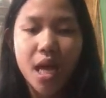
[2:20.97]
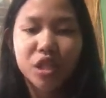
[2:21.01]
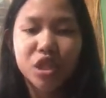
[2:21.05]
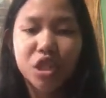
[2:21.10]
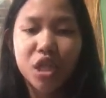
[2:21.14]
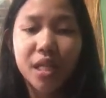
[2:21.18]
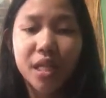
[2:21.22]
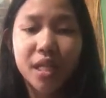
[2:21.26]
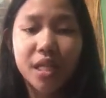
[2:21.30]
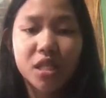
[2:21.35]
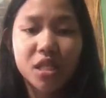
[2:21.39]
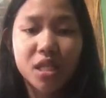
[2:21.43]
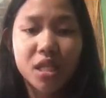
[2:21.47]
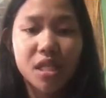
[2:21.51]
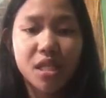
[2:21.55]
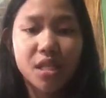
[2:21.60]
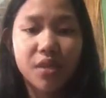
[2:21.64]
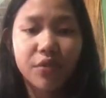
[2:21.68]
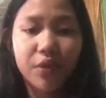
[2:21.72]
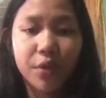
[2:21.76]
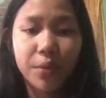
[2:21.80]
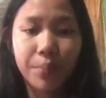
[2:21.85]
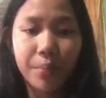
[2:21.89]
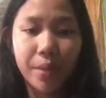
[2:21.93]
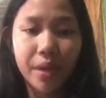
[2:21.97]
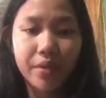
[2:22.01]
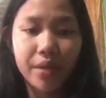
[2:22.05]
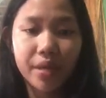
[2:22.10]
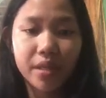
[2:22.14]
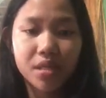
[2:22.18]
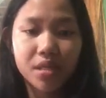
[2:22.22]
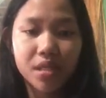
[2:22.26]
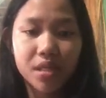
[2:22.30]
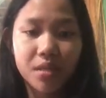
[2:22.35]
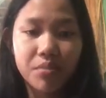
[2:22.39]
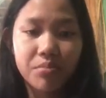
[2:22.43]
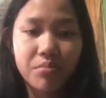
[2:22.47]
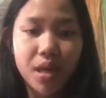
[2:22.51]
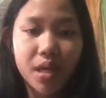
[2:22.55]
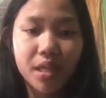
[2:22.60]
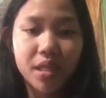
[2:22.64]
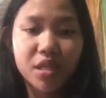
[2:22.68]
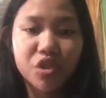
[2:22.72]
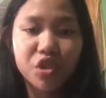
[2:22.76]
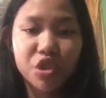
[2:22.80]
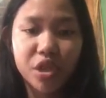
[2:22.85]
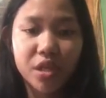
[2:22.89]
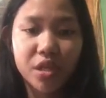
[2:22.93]
challenges for parents in
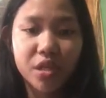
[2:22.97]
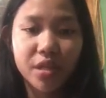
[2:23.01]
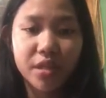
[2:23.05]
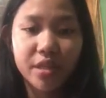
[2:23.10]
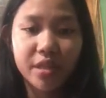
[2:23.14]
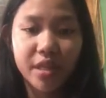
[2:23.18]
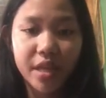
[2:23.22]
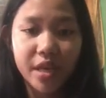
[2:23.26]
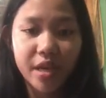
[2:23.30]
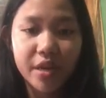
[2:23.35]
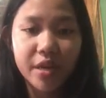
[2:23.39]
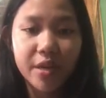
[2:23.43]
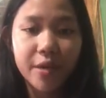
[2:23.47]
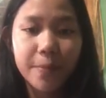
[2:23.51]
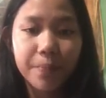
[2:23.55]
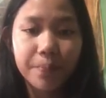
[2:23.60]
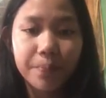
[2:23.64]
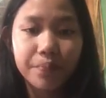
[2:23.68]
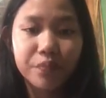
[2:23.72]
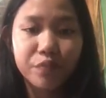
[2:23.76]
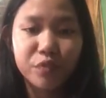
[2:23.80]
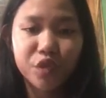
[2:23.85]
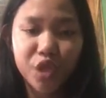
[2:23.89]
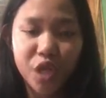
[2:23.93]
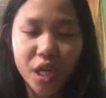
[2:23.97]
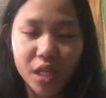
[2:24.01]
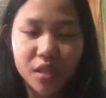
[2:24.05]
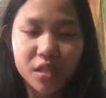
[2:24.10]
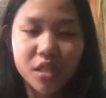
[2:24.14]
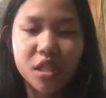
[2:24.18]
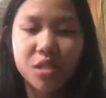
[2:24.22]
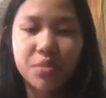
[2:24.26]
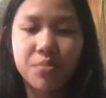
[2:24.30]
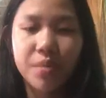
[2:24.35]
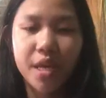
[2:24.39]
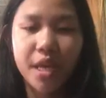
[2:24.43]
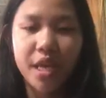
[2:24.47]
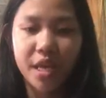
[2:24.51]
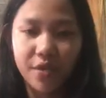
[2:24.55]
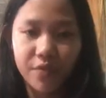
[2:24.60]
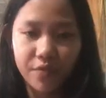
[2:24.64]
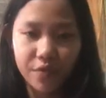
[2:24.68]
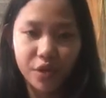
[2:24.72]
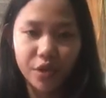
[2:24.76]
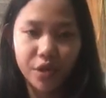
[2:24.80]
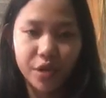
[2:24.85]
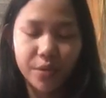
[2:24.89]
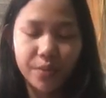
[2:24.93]
managing their child's
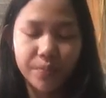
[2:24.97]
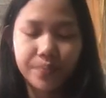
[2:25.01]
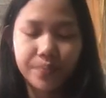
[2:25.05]
behavior.